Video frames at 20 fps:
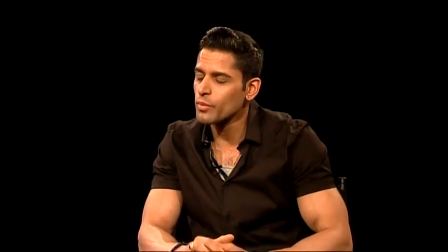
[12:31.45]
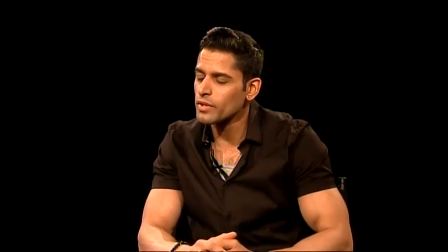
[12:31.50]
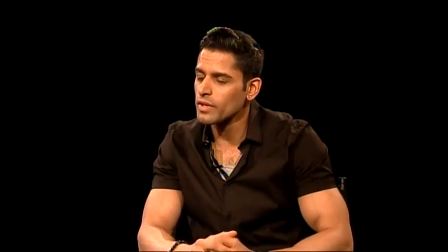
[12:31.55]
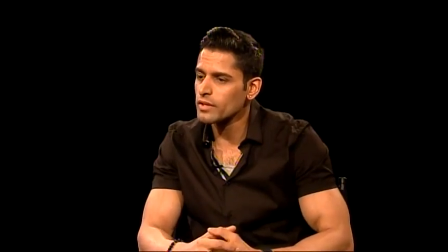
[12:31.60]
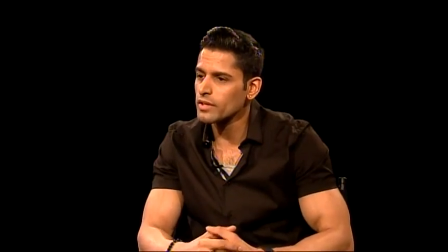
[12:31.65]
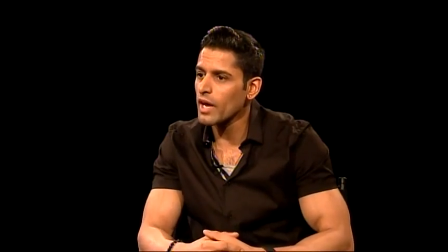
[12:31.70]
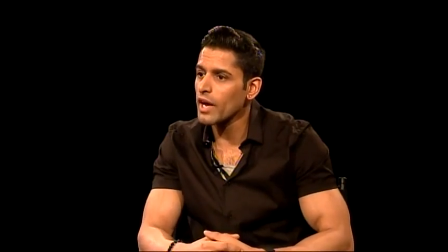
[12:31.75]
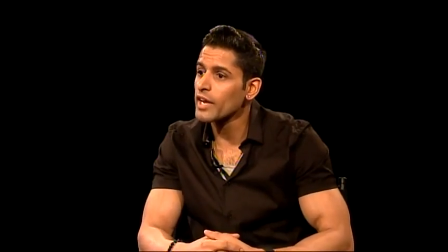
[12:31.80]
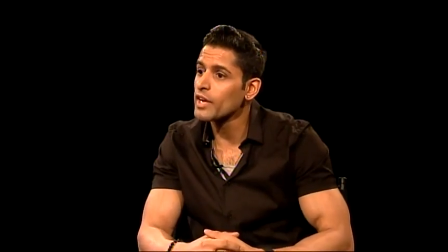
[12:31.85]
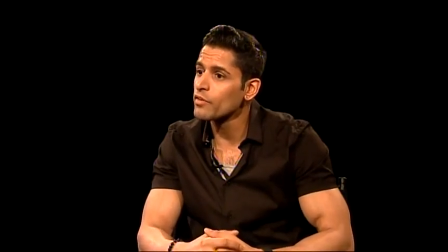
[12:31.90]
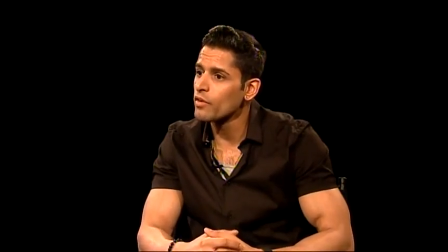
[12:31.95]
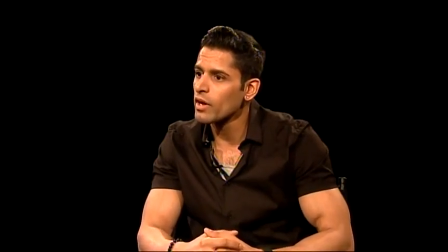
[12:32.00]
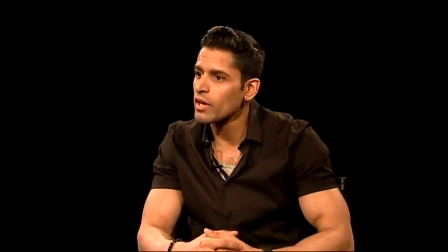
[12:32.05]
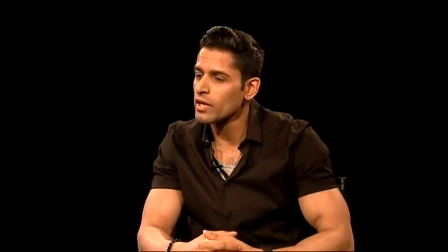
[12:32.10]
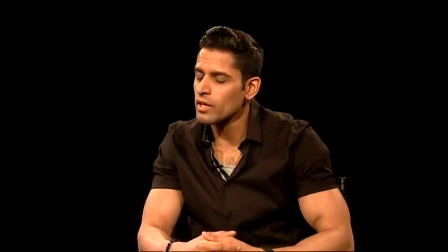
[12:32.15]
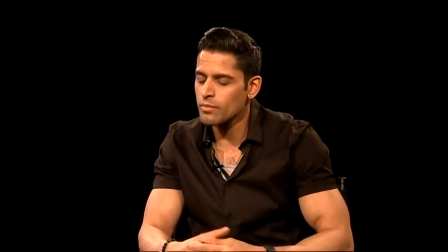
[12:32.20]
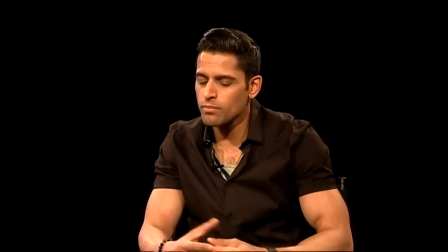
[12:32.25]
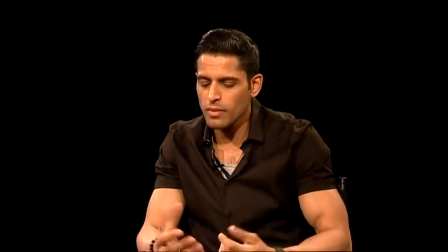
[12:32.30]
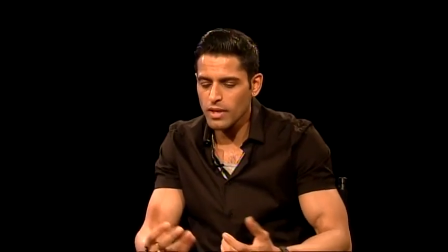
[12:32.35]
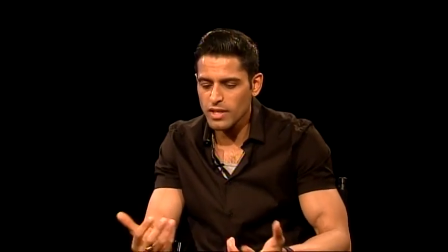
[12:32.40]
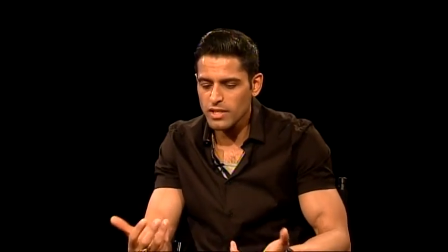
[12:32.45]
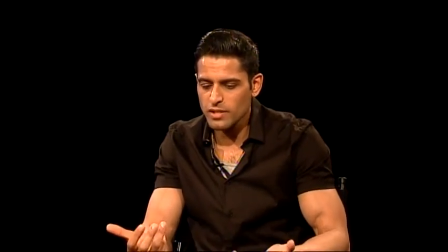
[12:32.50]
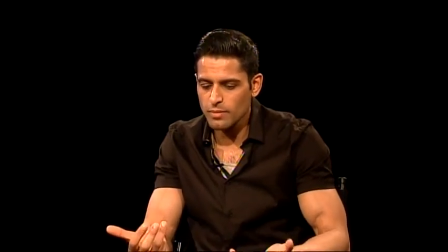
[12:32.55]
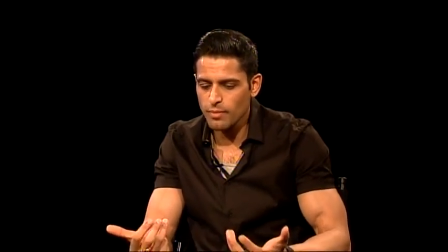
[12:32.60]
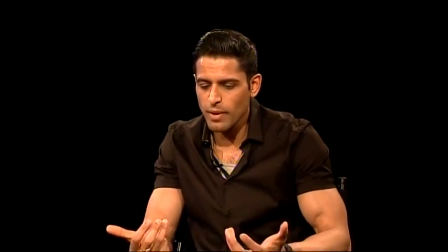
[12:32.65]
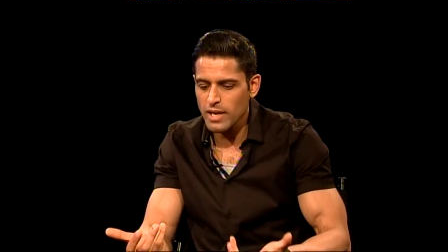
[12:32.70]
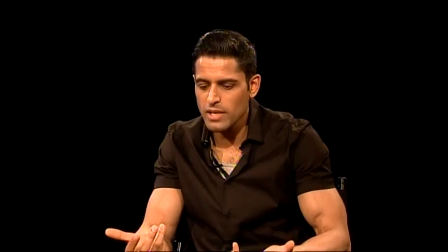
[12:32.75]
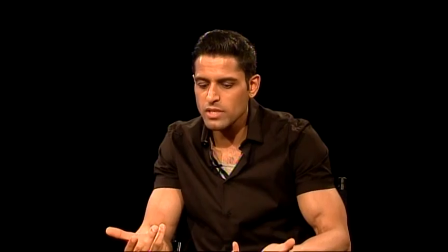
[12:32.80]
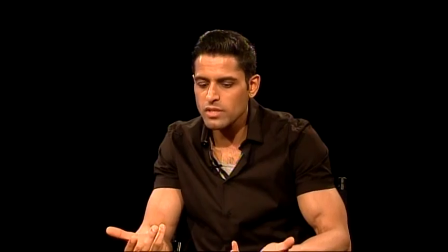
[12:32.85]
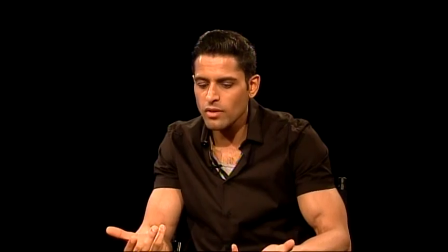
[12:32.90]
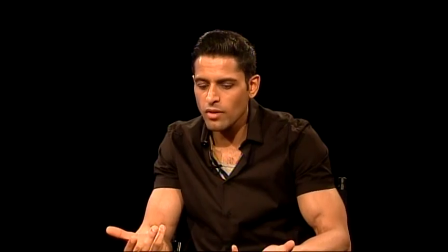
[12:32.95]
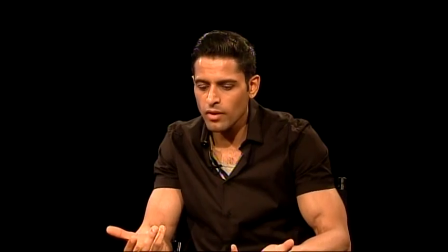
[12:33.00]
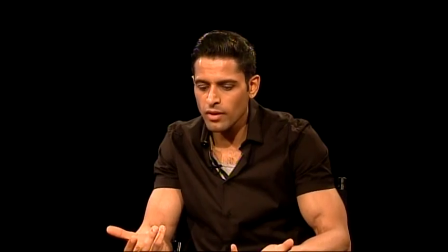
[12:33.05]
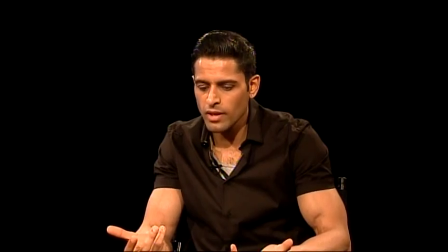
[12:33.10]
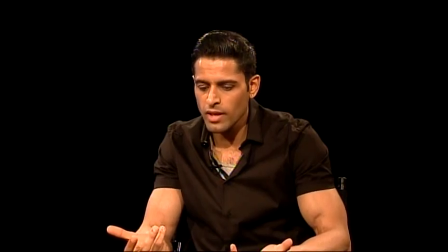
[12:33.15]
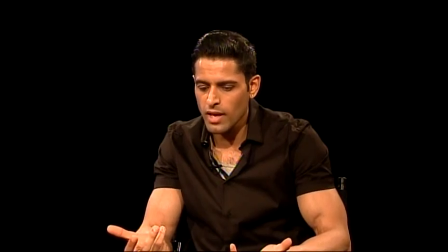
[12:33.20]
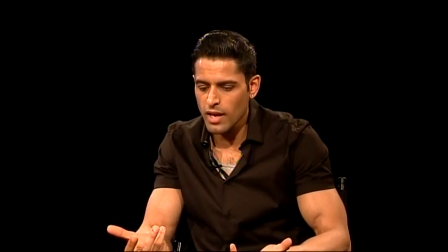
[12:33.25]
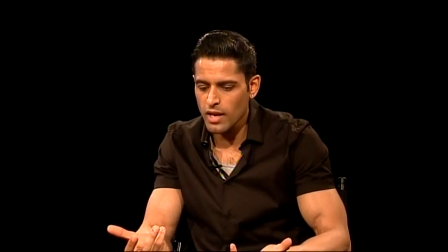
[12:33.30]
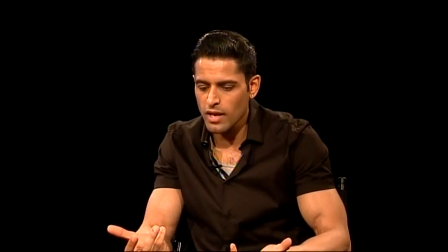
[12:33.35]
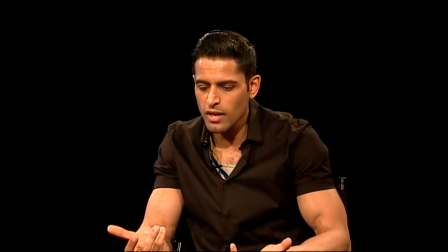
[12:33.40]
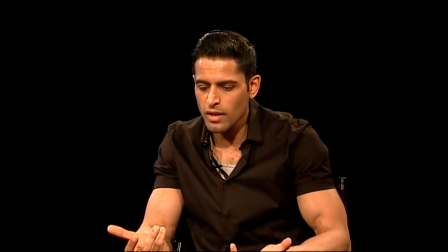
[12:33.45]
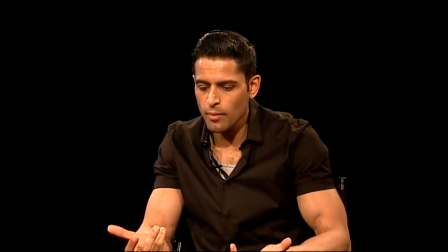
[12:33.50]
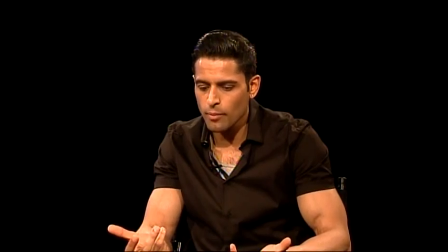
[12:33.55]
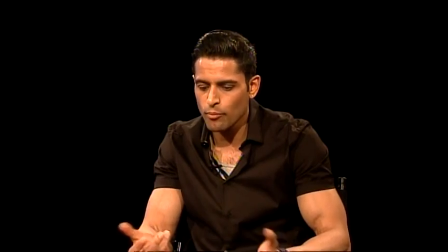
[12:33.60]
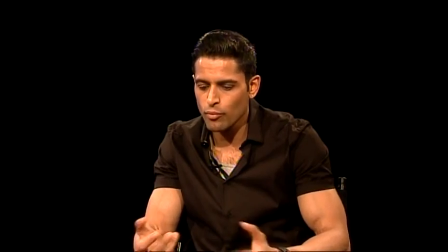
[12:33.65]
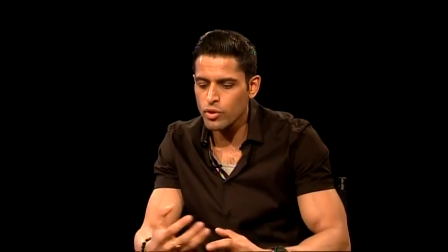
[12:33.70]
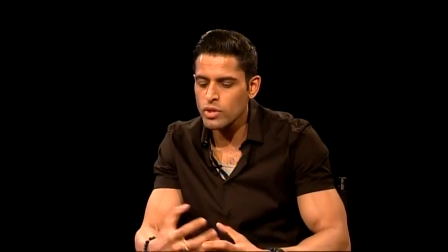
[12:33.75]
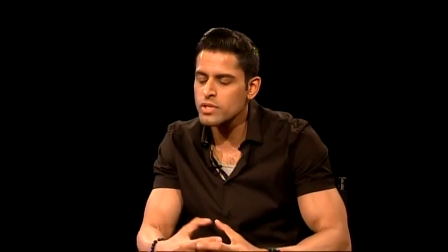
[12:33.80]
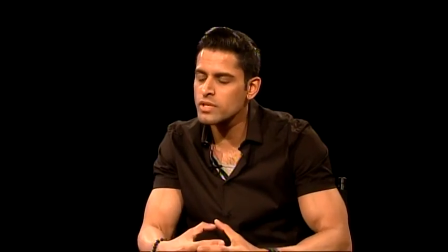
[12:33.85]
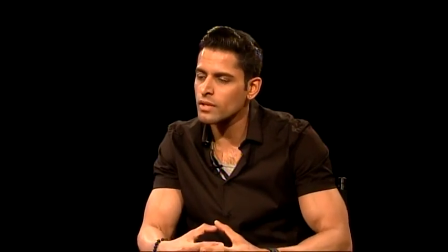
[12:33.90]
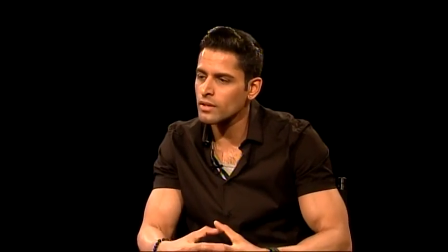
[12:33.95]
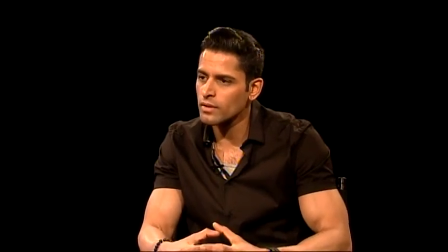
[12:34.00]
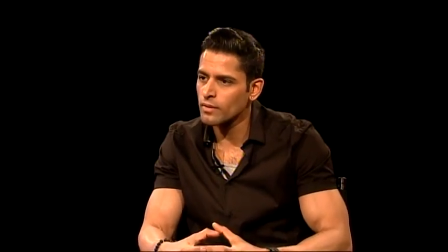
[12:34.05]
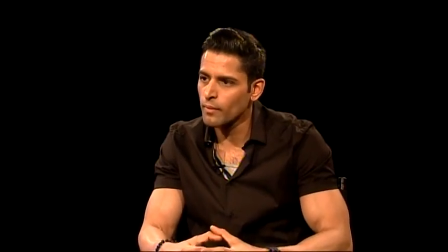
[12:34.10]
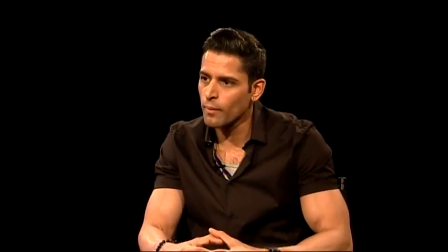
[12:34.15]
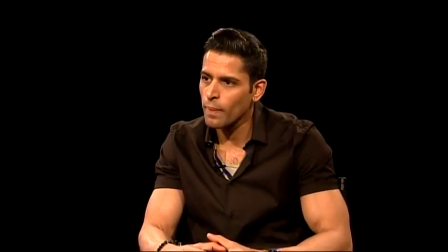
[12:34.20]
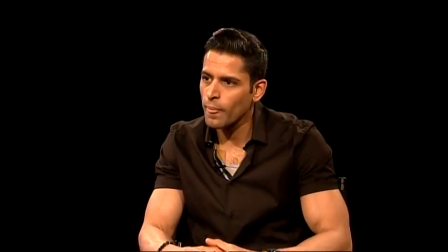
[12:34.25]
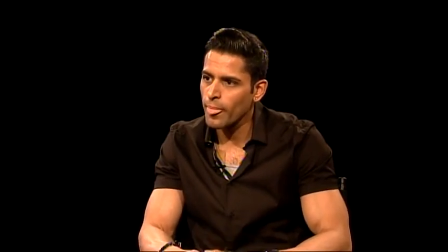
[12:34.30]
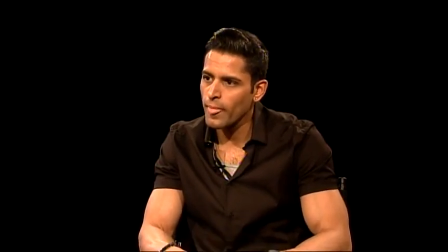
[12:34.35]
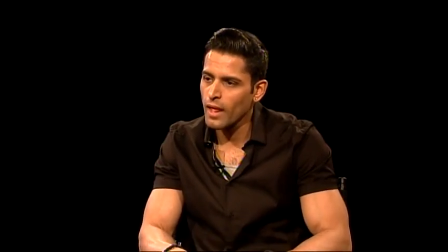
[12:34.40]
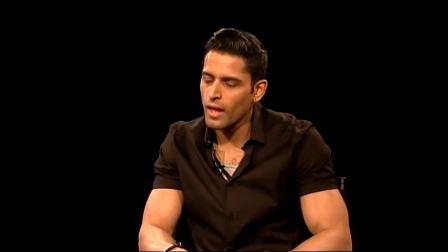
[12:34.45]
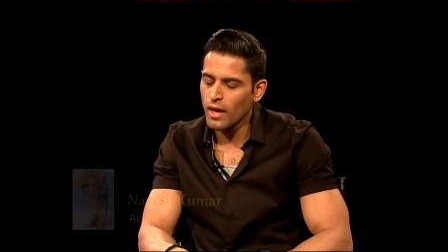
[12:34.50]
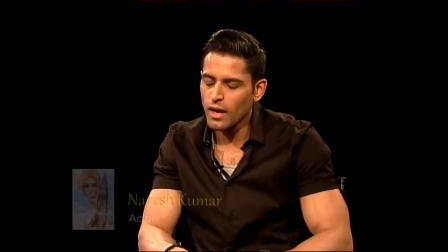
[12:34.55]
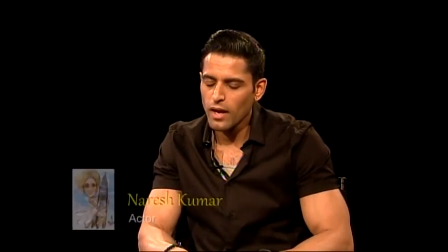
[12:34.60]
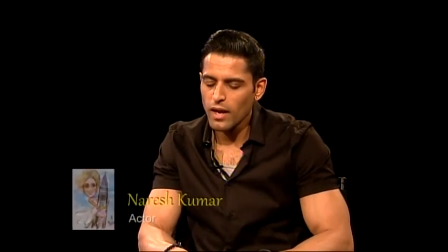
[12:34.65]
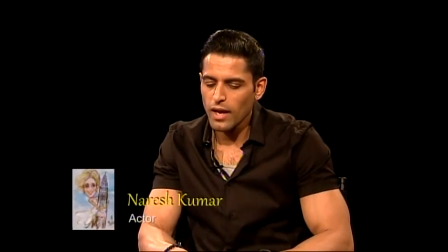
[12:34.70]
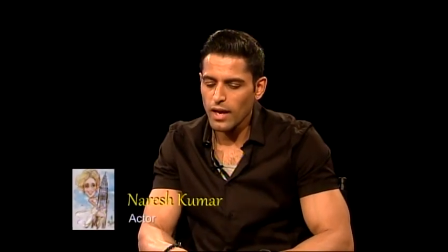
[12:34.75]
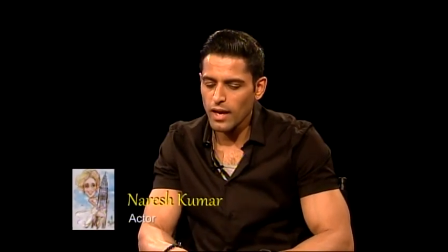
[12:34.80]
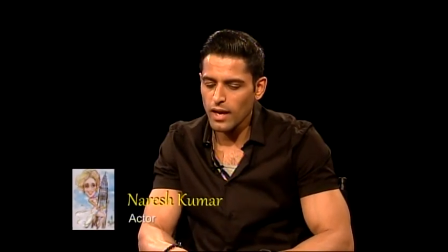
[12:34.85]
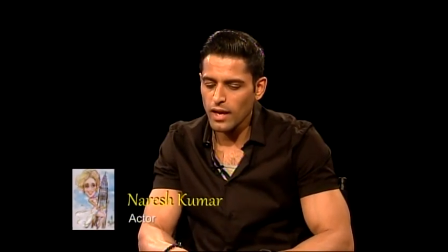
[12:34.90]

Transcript: with a Tahar Rahim. It's uh -huh. based on a, a prison uh-huh.